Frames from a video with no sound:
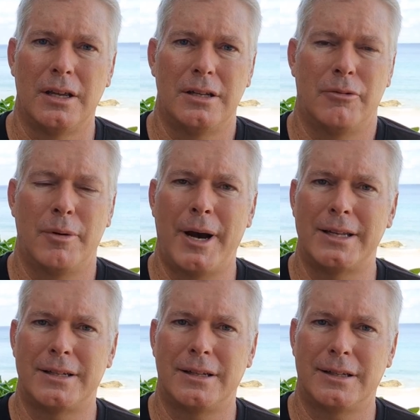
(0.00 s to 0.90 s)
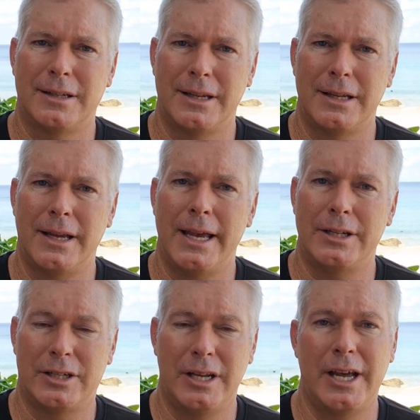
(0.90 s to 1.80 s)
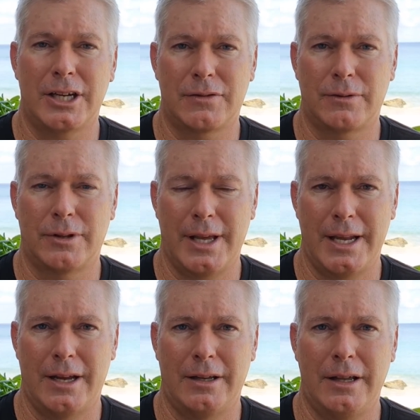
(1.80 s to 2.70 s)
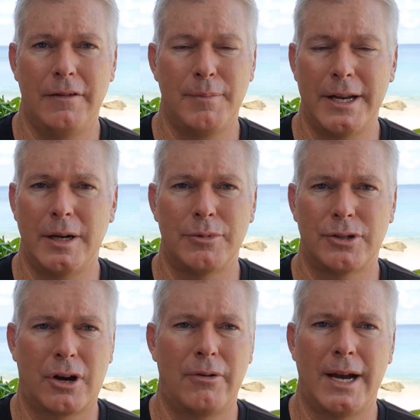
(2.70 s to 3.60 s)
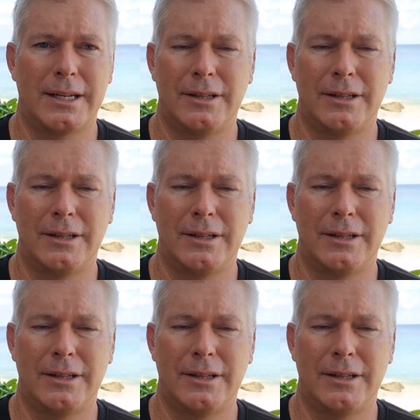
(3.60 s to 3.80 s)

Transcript: So we might see 8 to 10x for Theta, if my numbers are correct.